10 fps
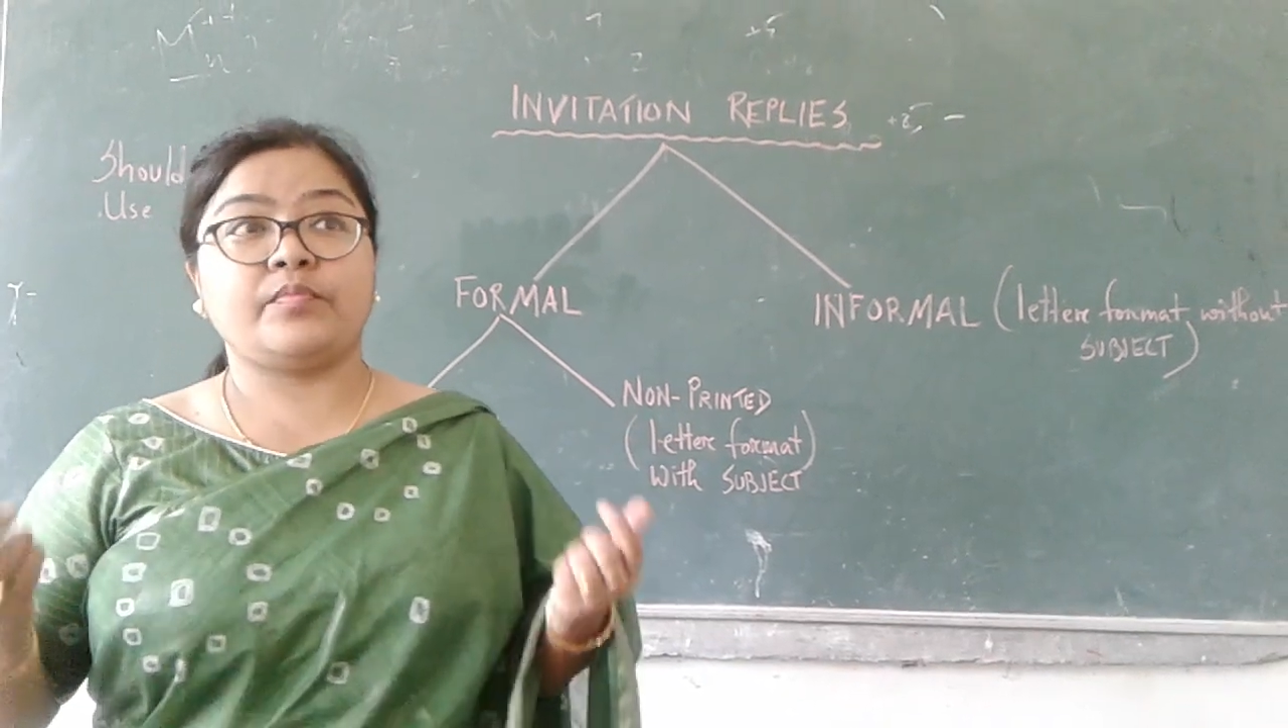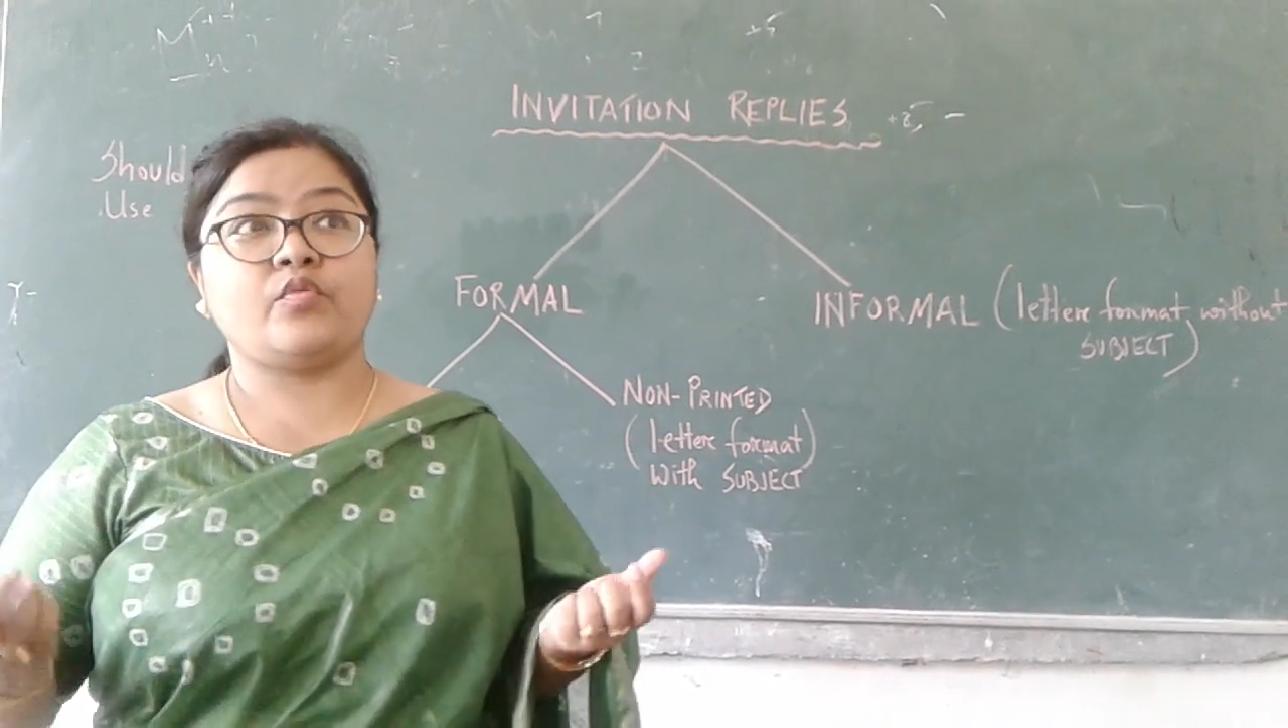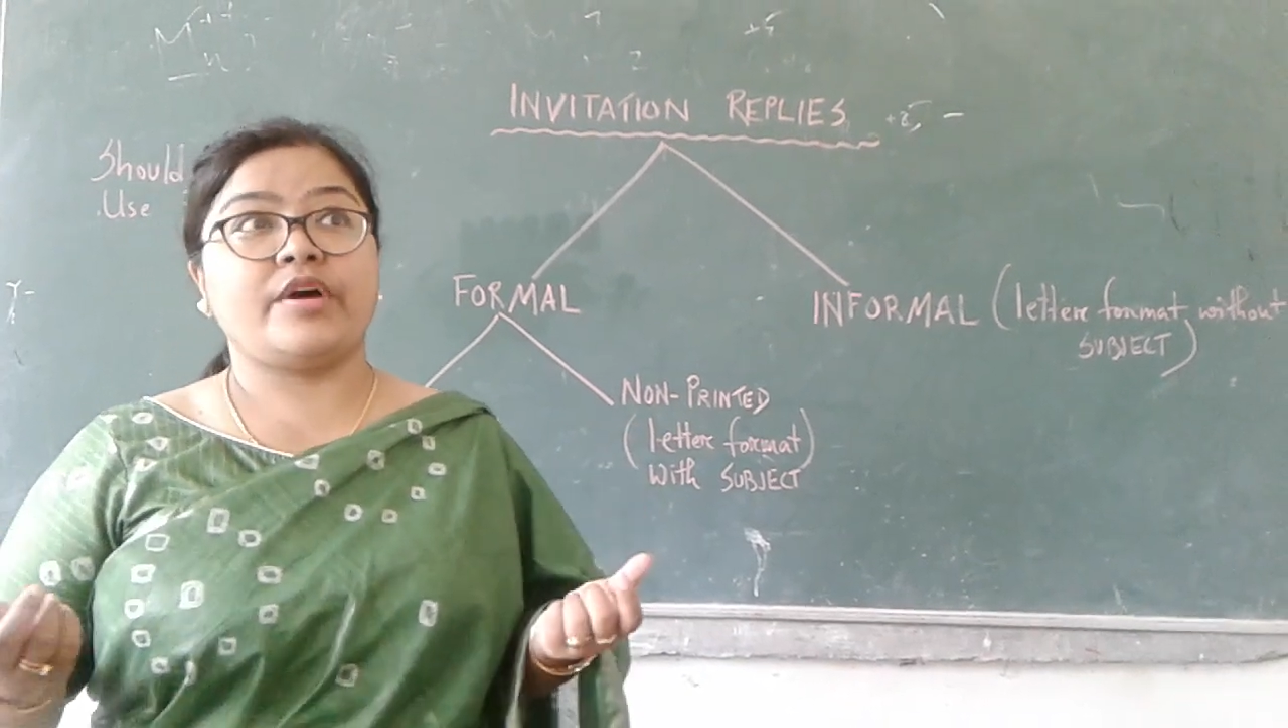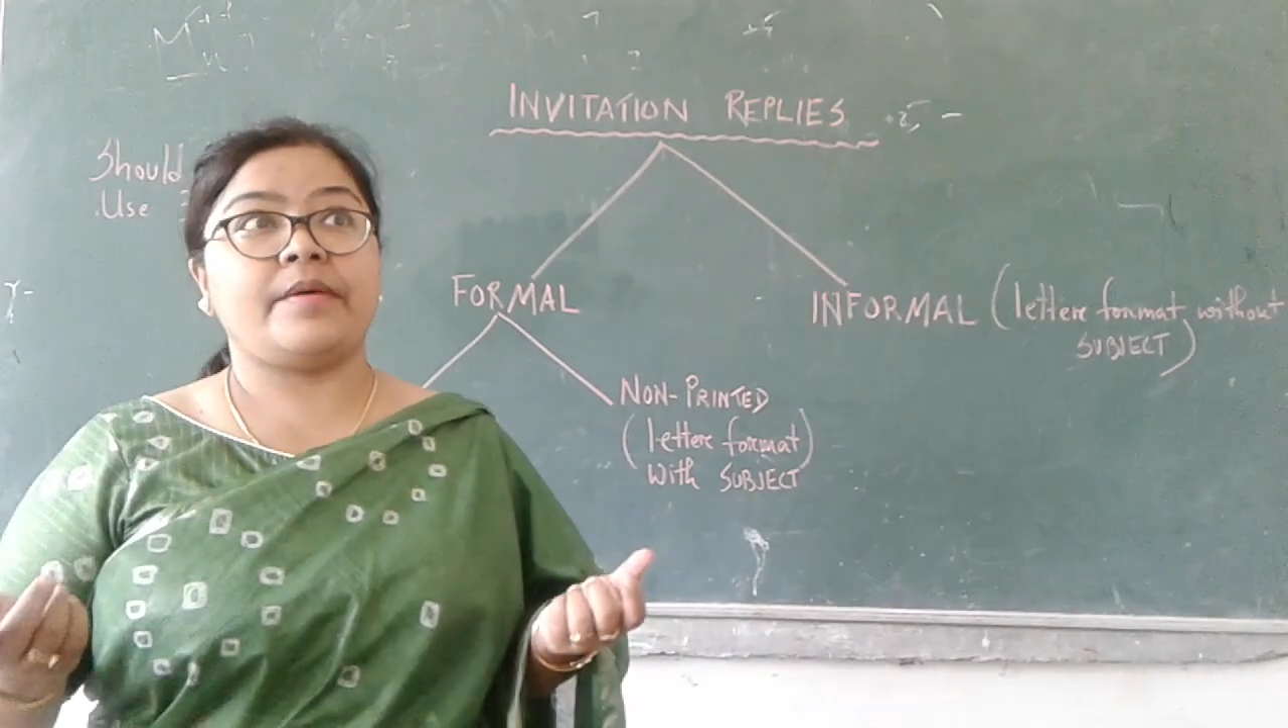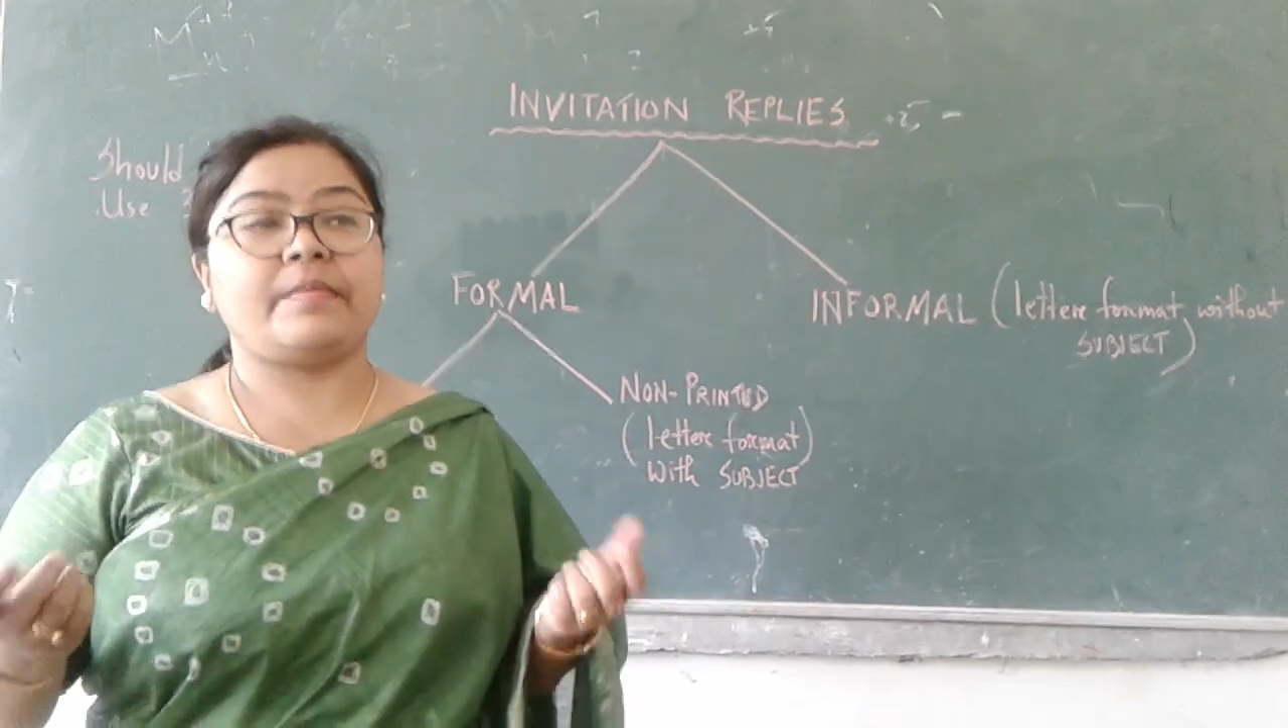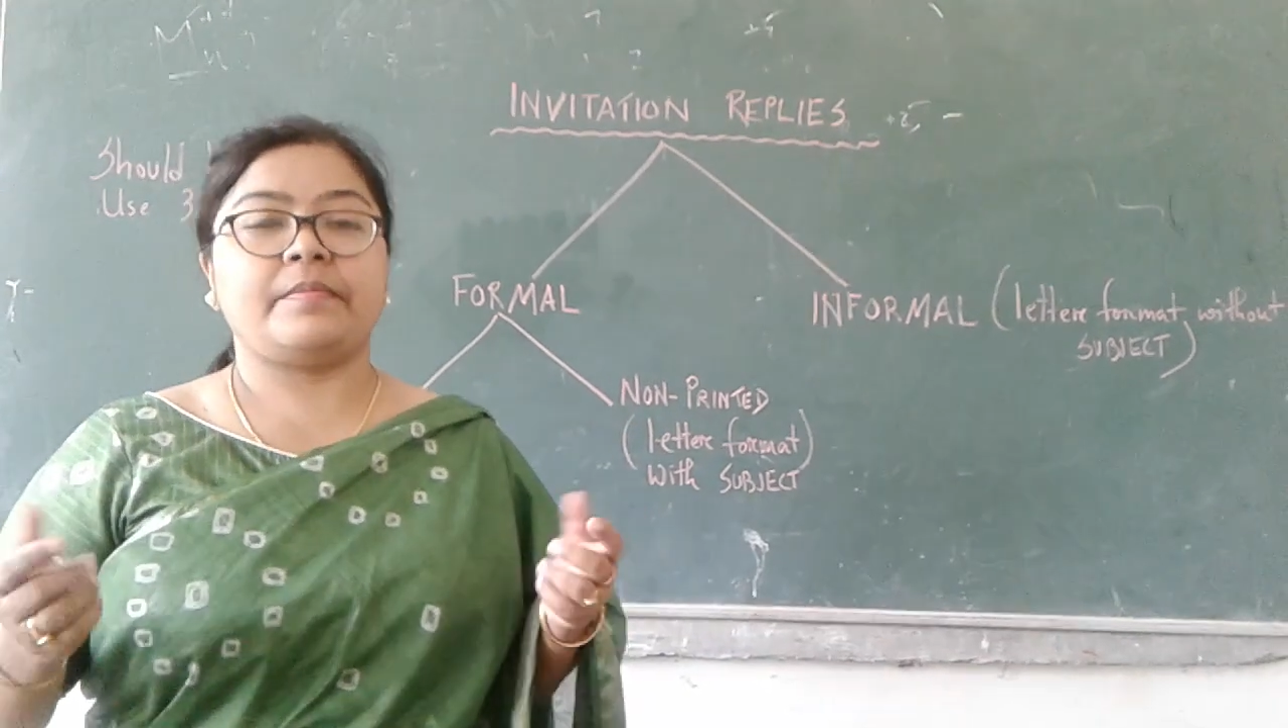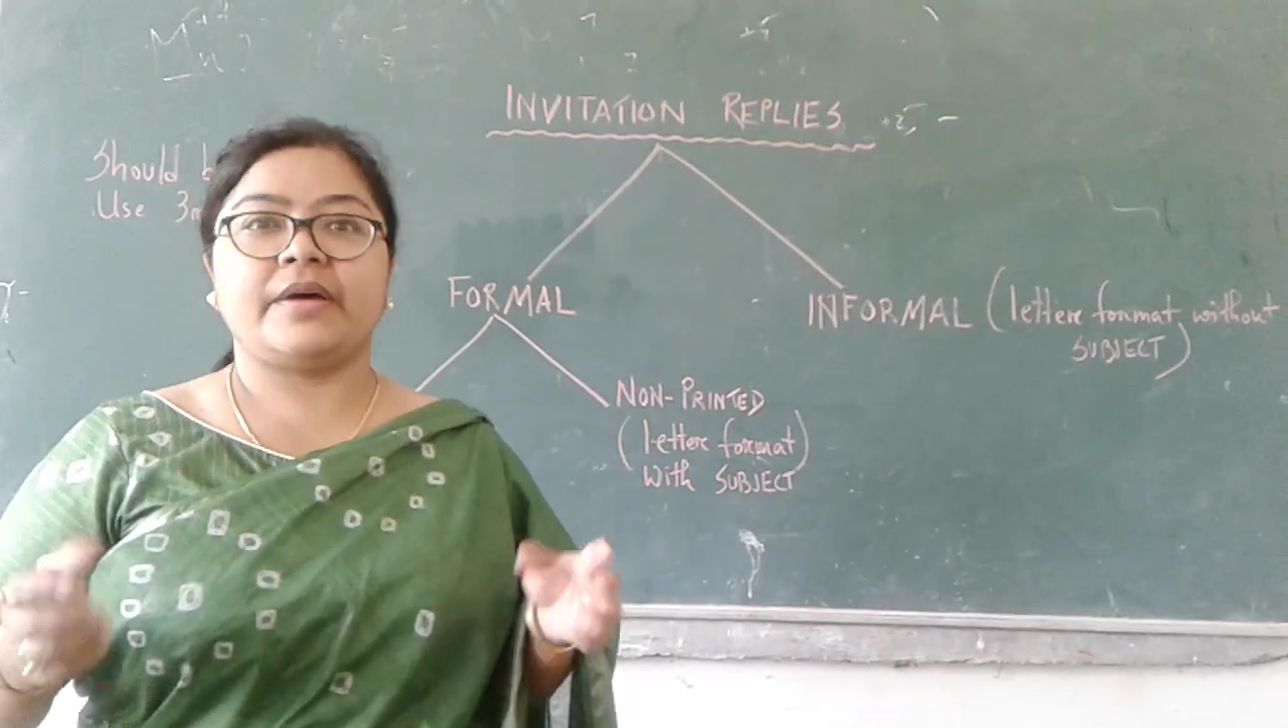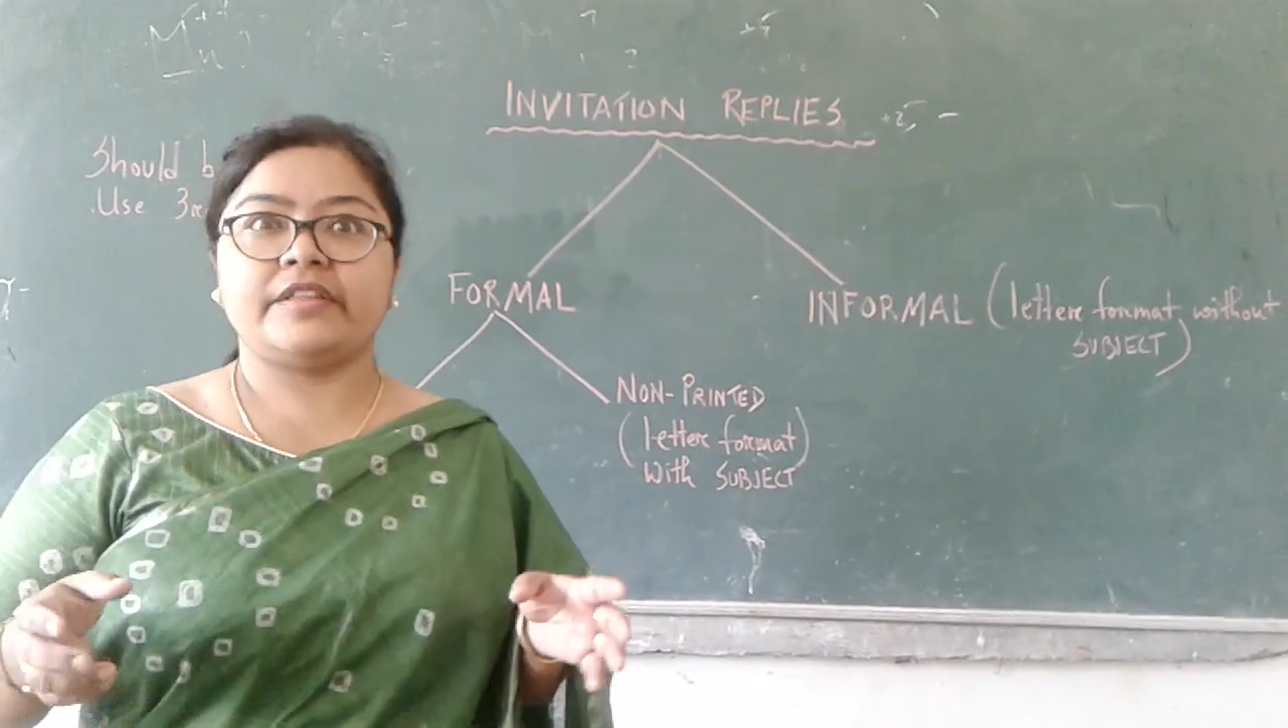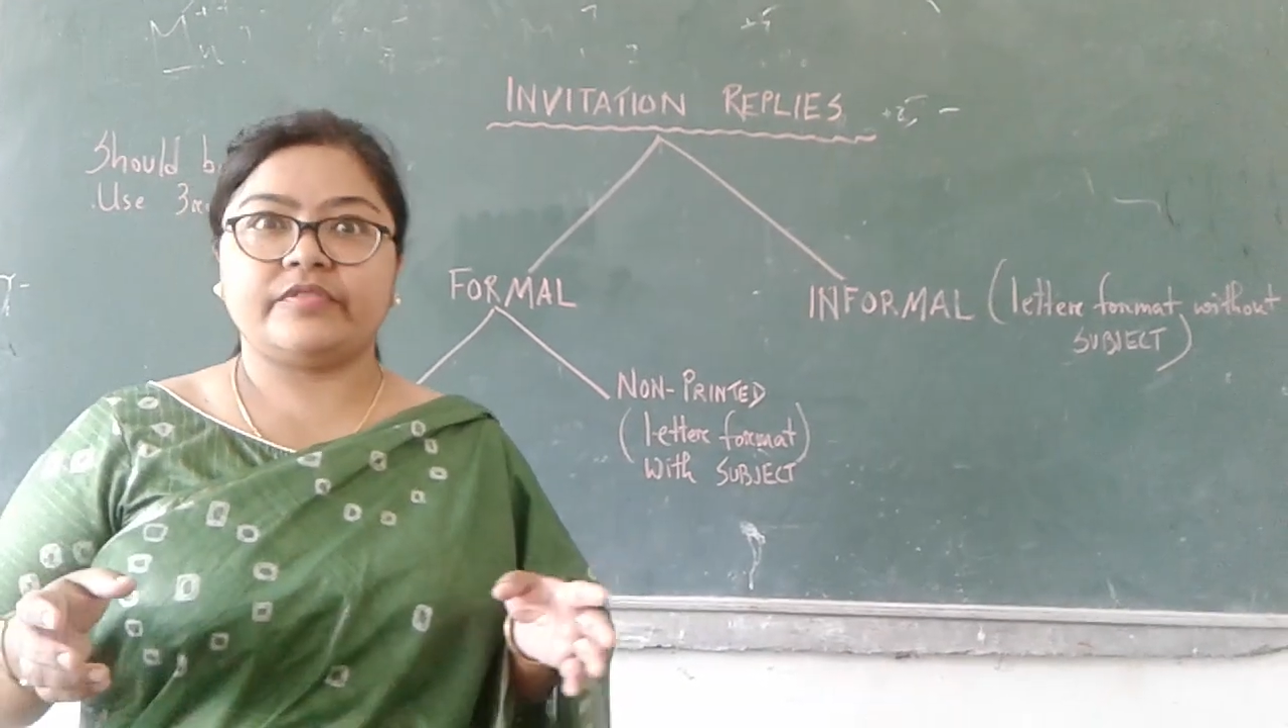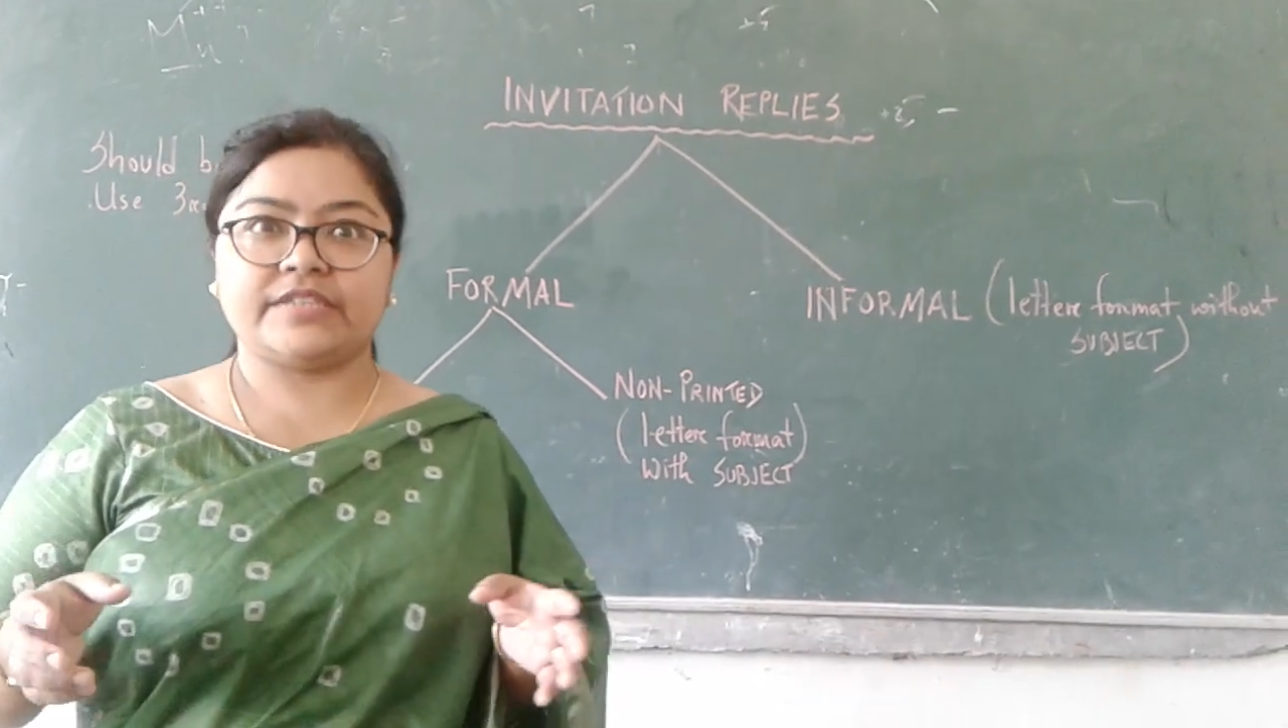poem My Mother